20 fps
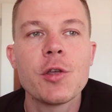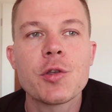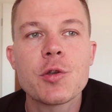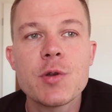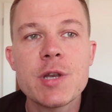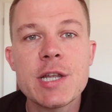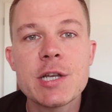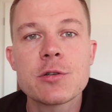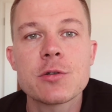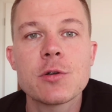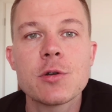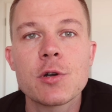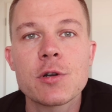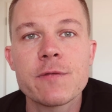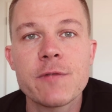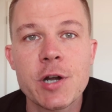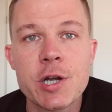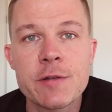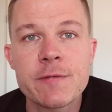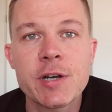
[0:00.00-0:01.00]
you need to look
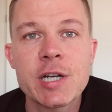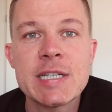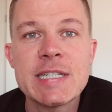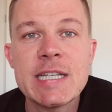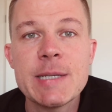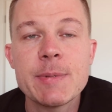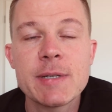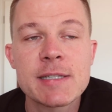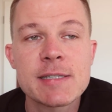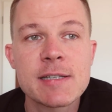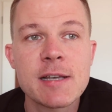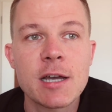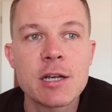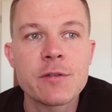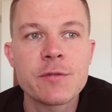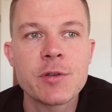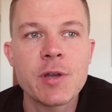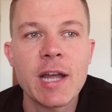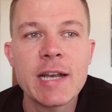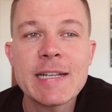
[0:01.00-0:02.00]
very, very deep inside of you.